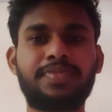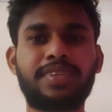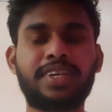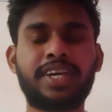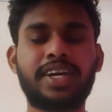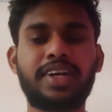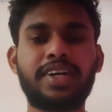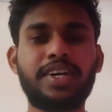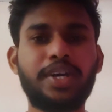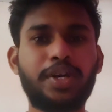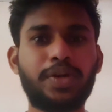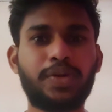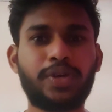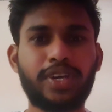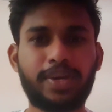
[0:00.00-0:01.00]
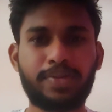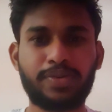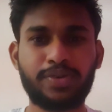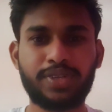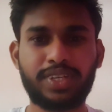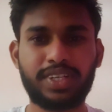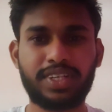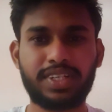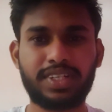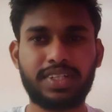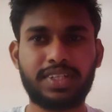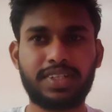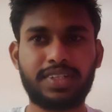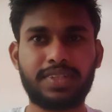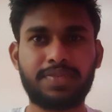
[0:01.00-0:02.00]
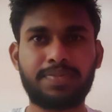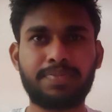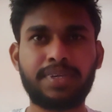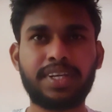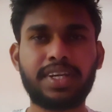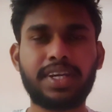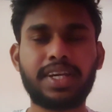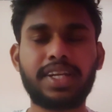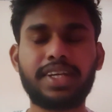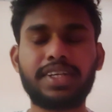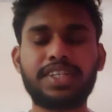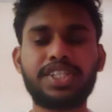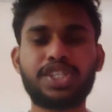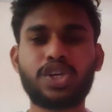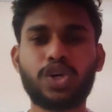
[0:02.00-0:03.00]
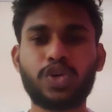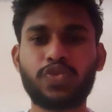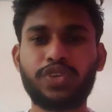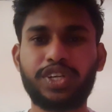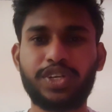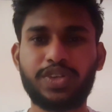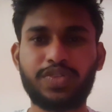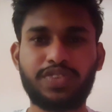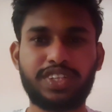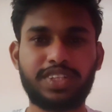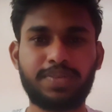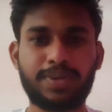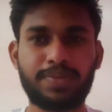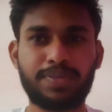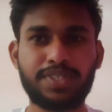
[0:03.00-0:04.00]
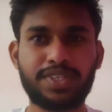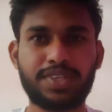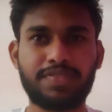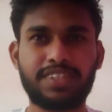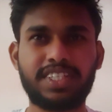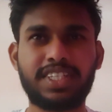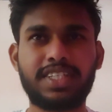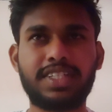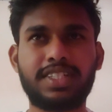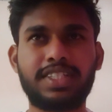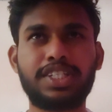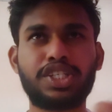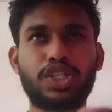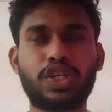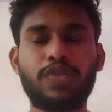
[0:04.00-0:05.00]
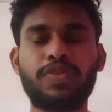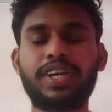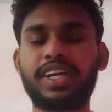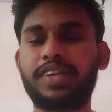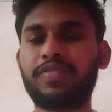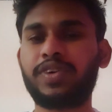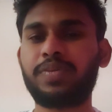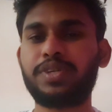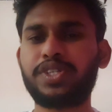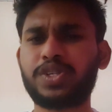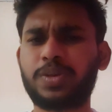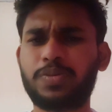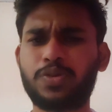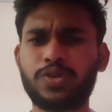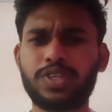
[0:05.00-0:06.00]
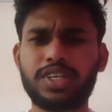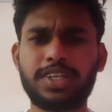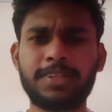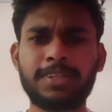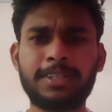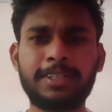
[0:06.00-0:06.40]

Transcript: Yeah, today I'm doing making a short video for the purpose of the just giving an information about